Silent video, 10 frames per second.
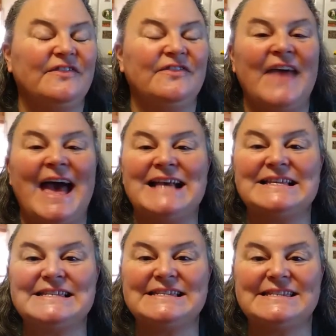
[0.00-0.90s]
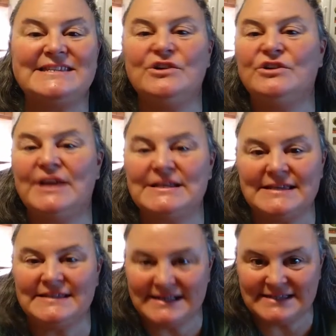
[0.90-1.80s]
That still
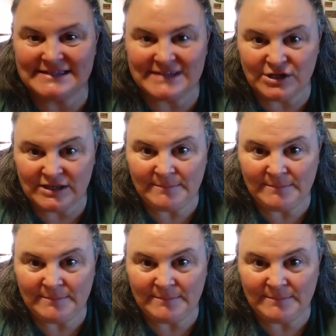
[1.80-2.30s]
doesn't necessarily